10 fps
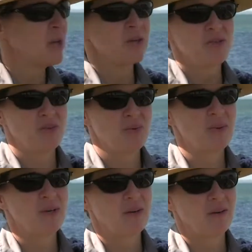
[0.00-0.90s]

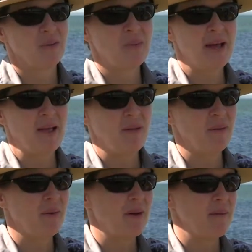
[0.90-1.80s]
Sure. Well,
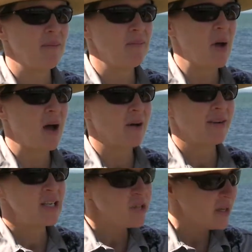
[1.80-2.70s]

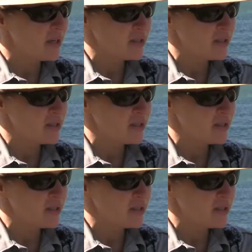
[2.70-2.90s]
Ranger Carrie